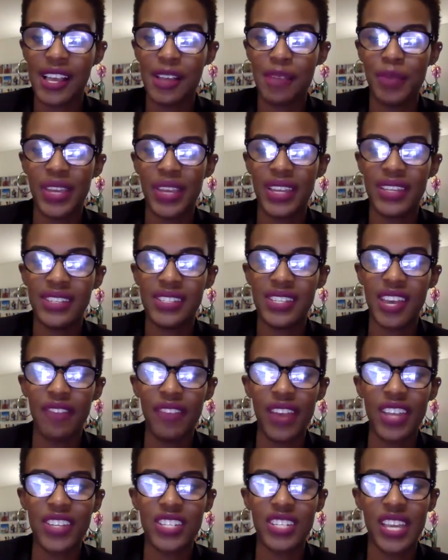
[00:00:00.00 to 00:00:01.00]
in deaf
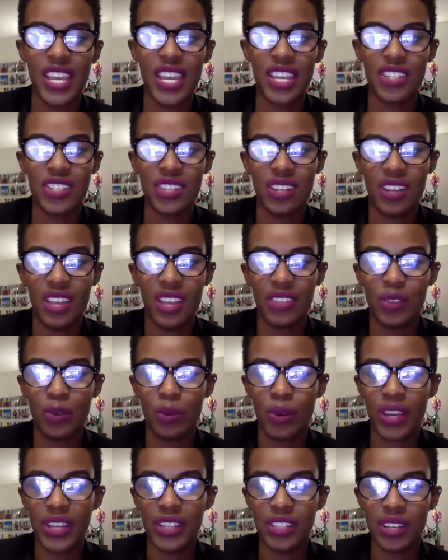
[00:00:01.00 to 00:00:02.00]
education at the
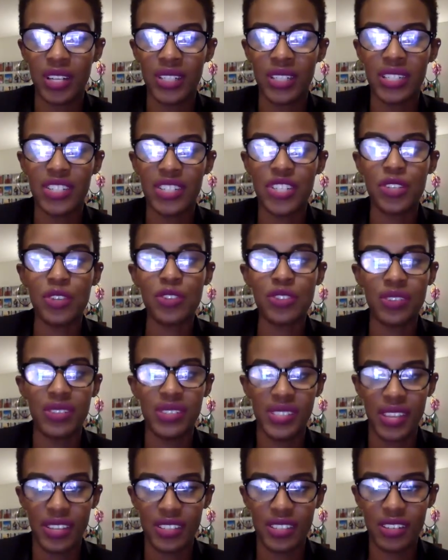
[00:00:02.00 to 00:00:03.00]
Weingarten
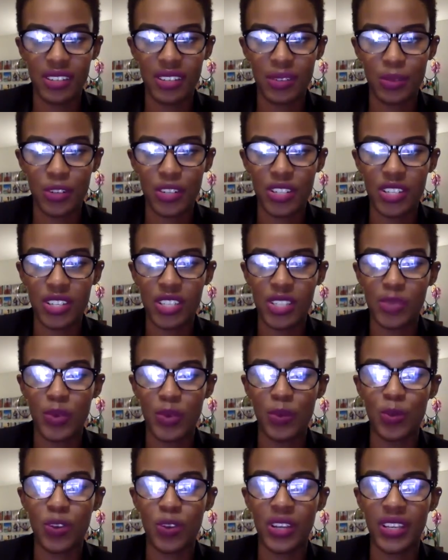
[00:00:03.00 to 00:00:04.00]
Children's Center, where she has
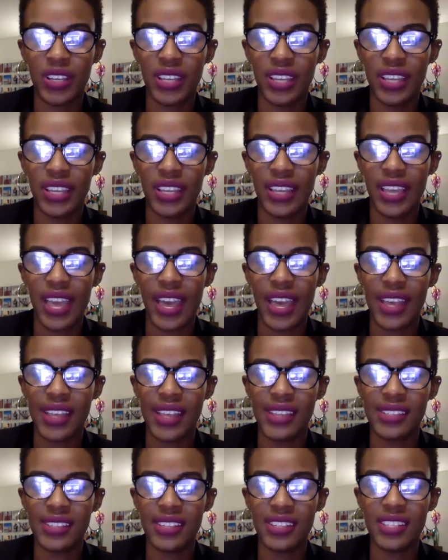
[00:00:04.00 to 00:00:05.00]
been working
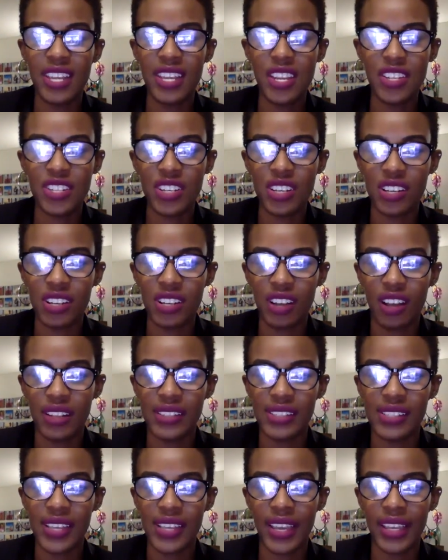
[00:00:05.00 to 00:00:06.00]
as a teacher
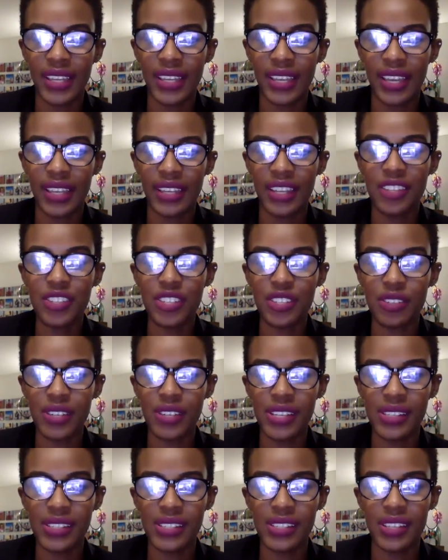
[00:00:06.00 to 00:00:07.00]
on site and
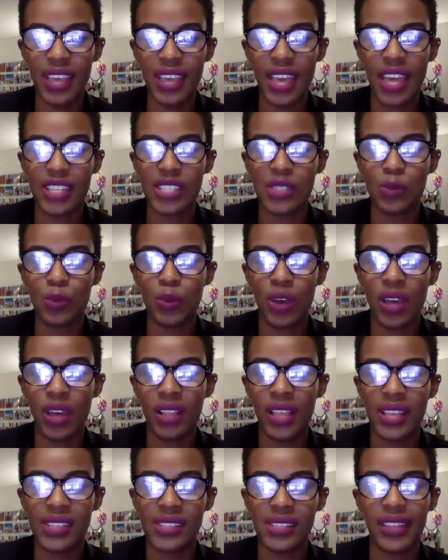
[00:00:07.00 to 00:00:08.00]
itinerant, as
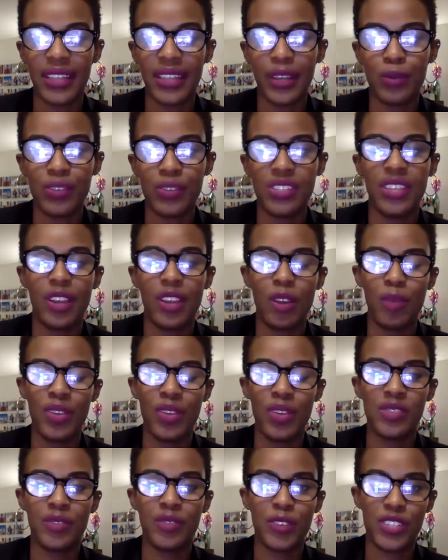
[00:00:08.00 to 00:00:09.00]
well as a language
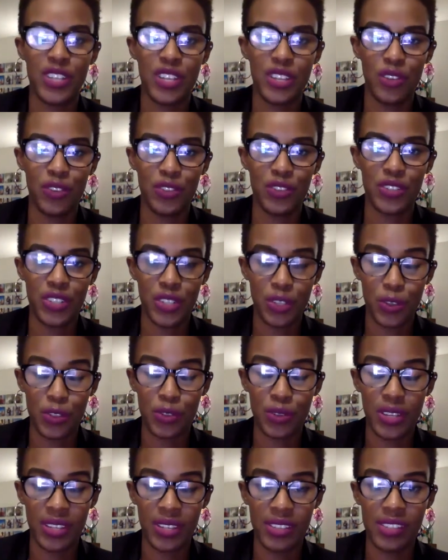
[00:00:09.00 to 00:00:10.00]
therapist for
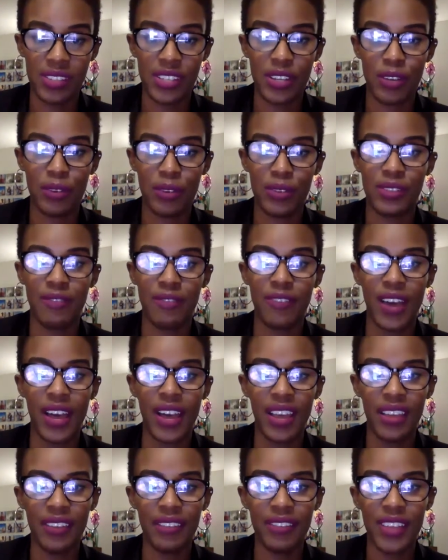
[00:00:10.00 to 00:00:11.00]
children 0 to
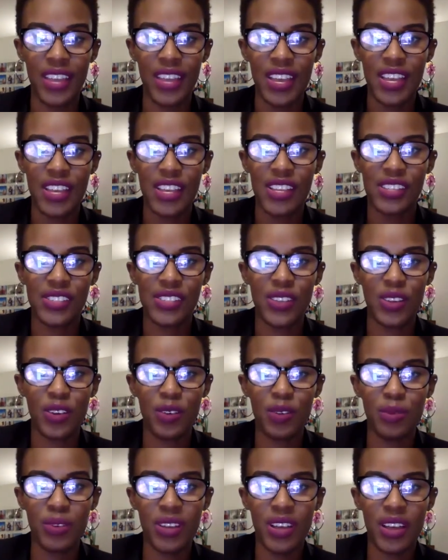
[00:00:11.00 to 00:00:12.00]
5.
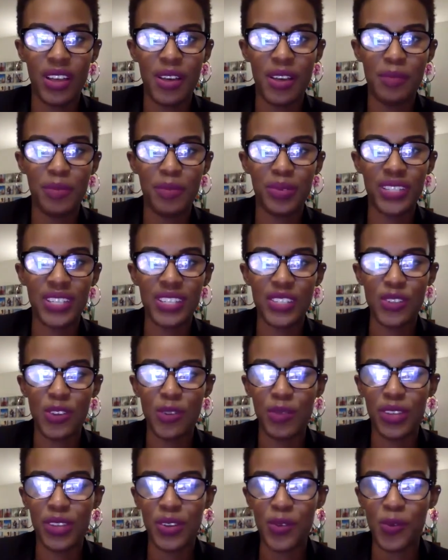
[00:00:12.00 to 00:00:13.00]
So please
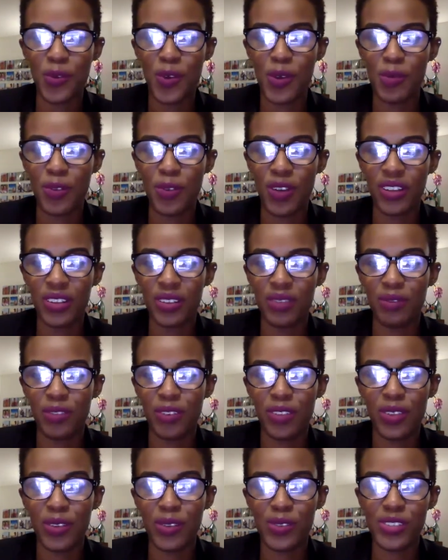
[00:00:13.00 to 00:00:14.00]
join me in a warm welcome
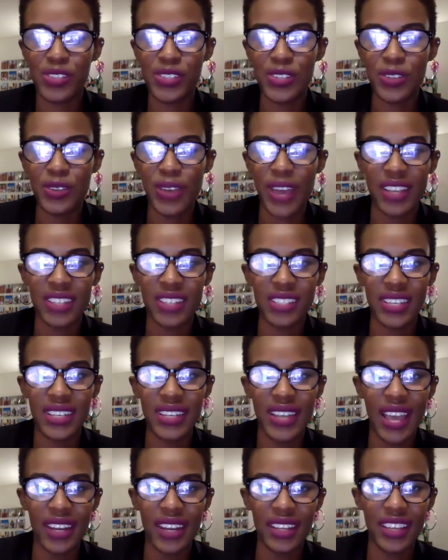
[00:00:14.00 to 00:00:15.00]
for those two. Ashley
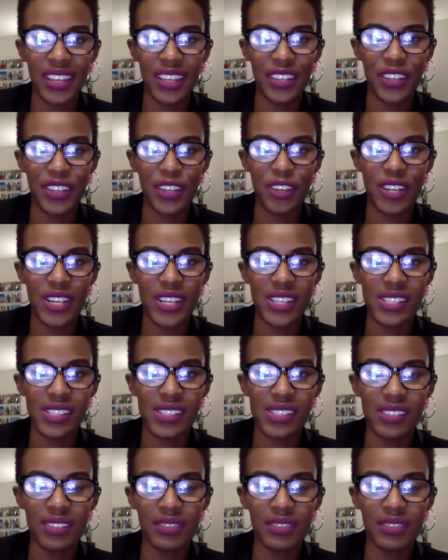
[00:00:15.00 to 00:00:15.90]
and Anna, can you hear us?